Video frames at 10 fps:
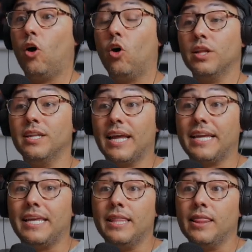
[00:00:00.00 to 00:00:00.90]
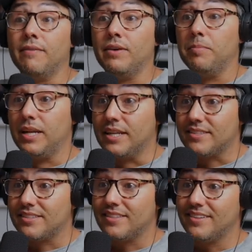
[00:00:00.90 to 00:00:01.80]
All in like eleven
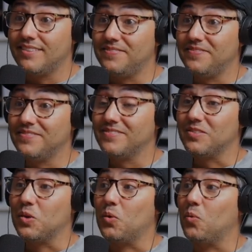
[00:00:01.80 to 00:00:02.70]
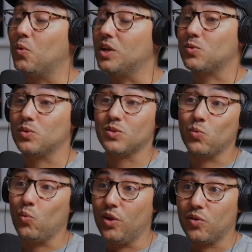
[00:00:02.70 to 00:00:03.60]
minutes. Yeah. Which
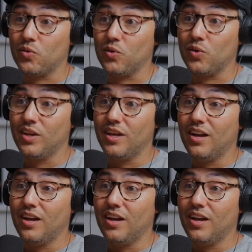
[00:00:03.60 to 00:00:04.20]
was wonderful.